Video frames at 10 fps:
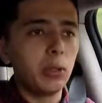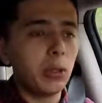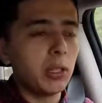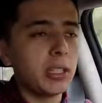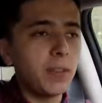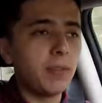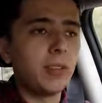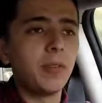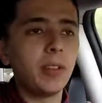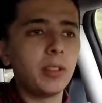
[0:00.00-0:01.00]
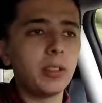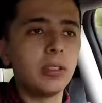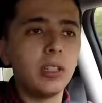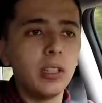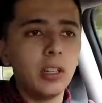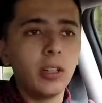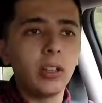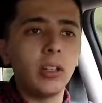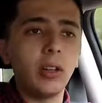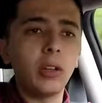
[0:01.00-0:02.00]
you can definitely feel
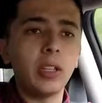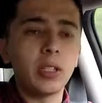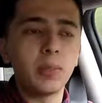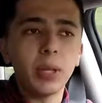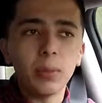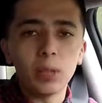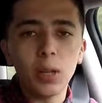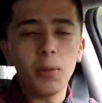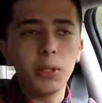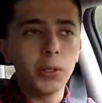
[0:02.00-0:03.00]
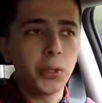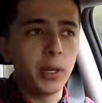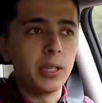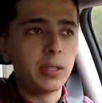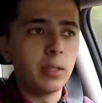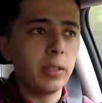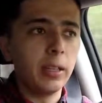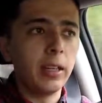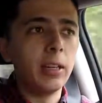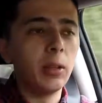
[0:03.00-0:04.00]
all its BMW traits
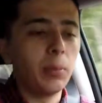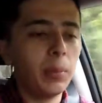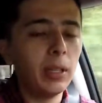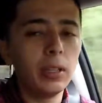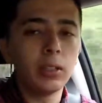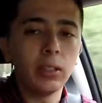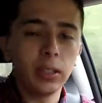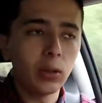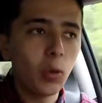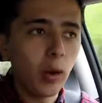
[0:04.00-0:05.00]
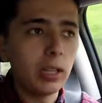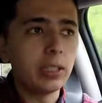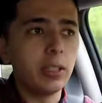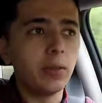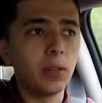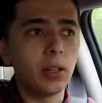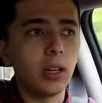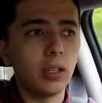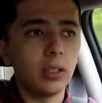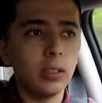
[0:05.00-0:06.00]
in the build and the quality of the
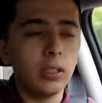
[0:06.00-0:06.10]
car.